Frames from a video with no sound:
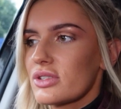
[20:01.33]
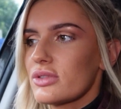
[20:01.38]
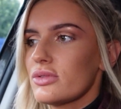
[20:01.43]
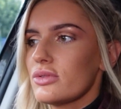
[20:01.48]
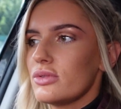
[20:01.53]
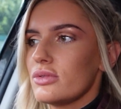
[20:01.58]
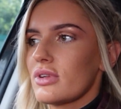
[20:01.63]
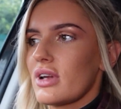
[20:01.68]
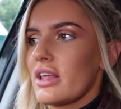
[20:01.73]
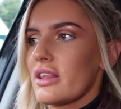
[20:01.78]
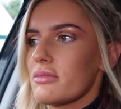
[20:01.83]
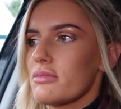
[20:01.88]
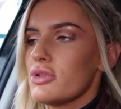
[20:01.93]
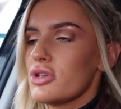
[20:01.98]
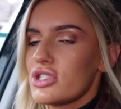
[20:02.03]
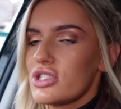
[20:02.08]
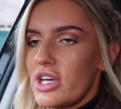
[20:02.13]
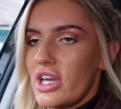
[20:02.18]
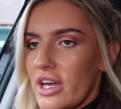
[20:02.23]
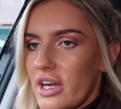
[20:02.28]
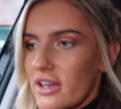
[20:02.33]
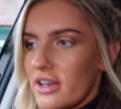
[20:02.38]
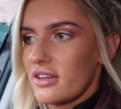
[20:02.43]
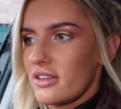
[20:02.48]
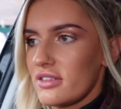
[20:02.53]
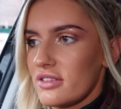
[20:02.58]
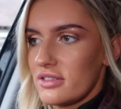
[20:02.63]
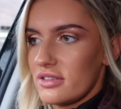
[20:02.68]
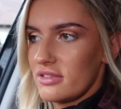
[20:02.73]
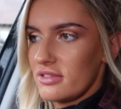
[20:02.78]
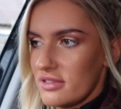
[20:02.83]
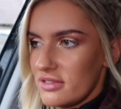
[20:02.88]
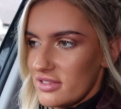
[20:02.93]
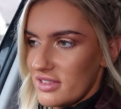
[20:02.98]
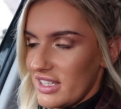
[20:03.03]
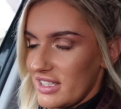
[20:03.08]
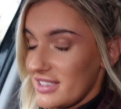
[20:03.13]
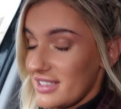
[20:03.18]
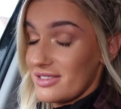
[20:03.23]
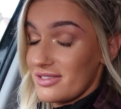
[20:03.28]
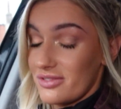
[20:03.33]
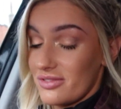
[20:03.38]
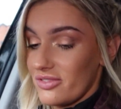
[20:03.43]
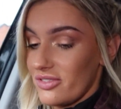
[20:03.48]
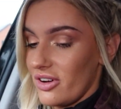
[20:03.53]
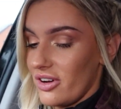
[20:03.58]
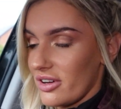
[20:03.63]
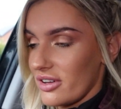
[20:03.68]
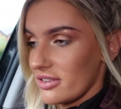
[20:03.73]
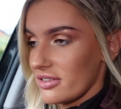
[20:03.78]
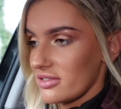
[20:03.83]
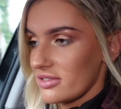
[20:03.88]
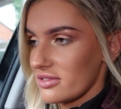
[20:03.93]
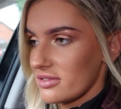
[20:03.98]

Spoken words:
it called? Like the mushy egg. That sounds vile.